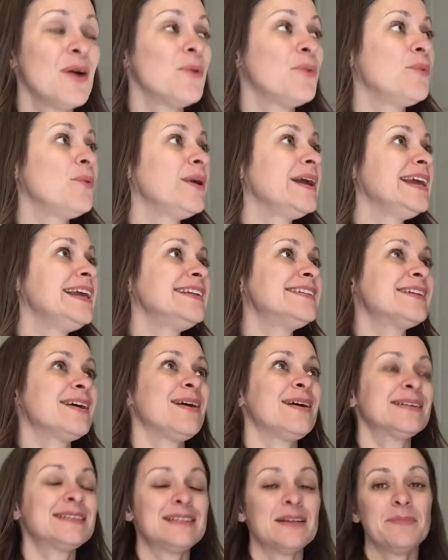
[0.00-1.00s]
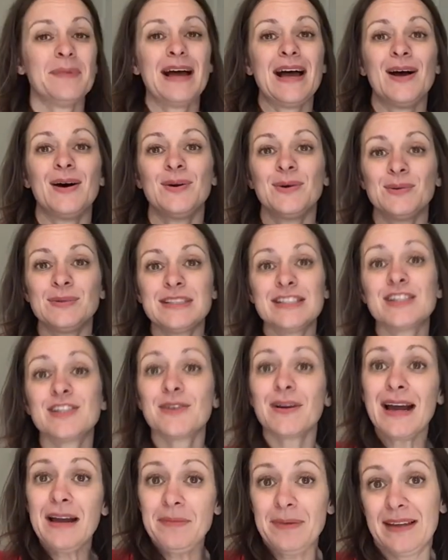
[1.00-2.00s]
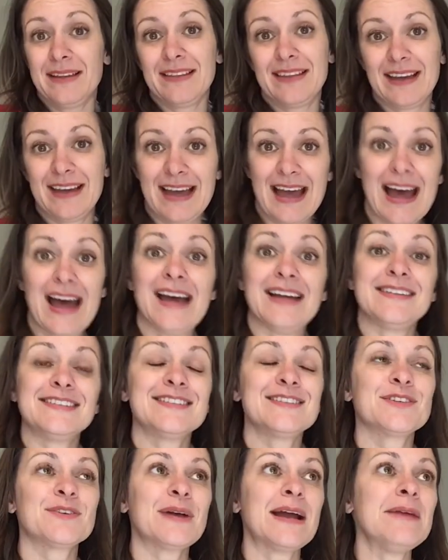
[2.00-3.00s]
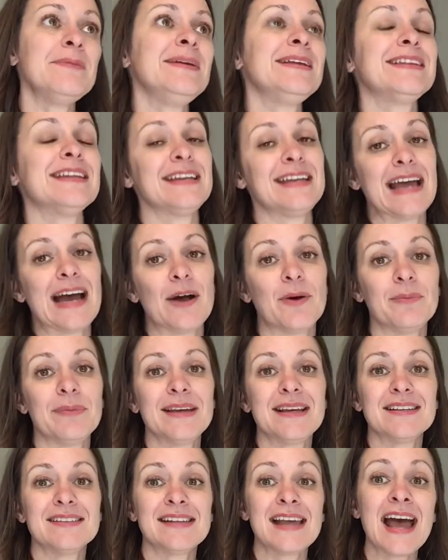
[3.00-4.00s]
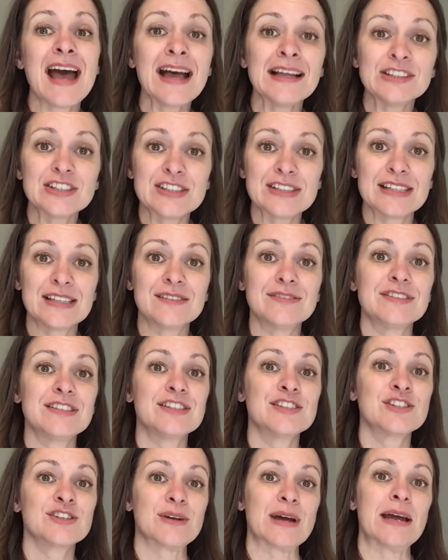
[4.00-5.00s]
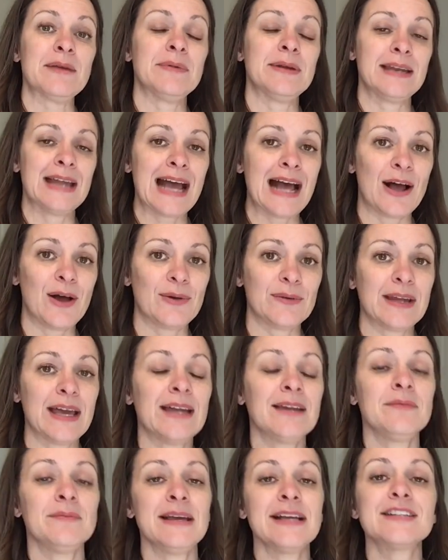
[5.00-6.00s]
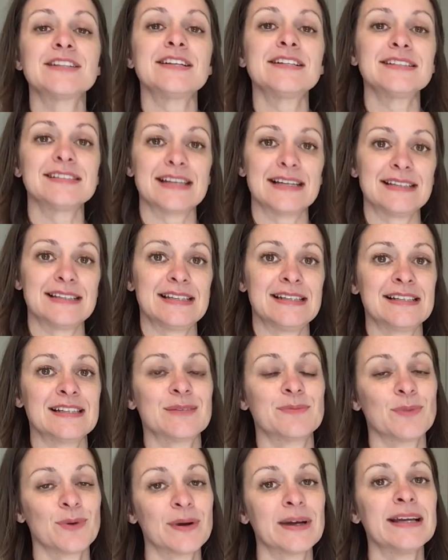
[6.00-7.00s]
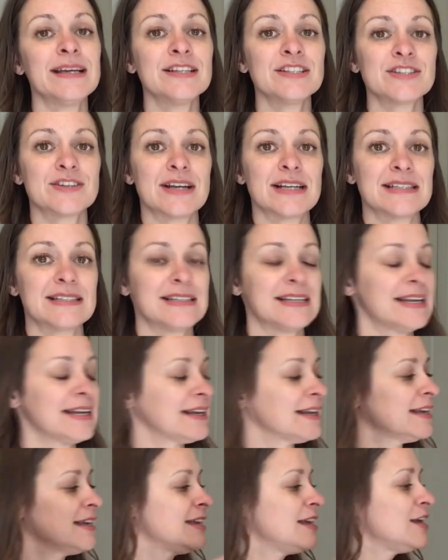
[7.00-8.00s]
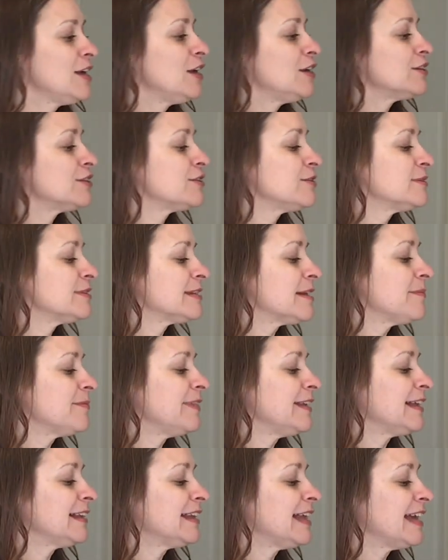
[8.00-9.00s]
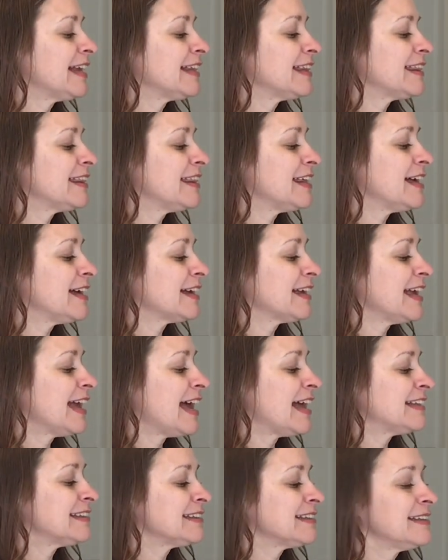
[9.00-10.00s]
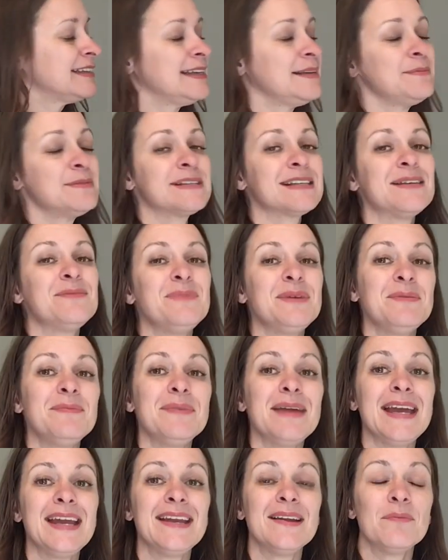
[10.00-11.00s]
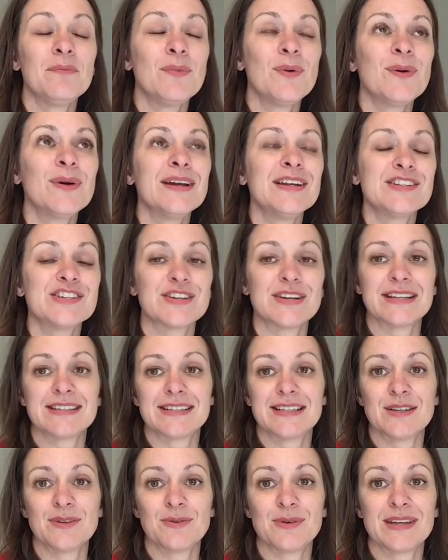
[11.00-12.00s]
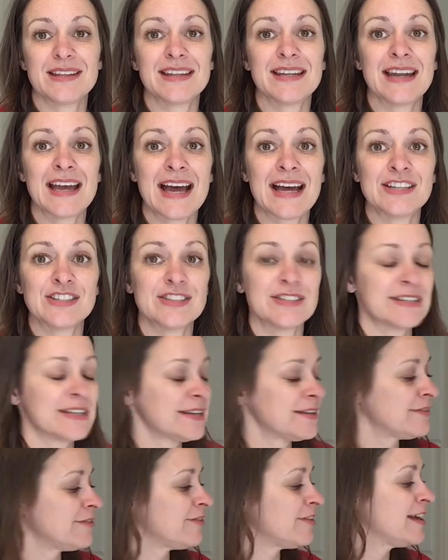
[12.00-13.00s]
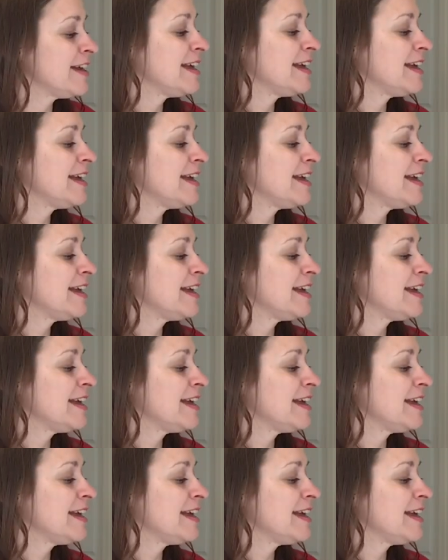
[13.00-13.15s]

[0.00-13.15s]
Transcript: we talked about describing the cat, describing the noun, because adjectives describe a noun and it makes our sentence more interesting. So something like the cat sleeps can be made more interesting with an adjective.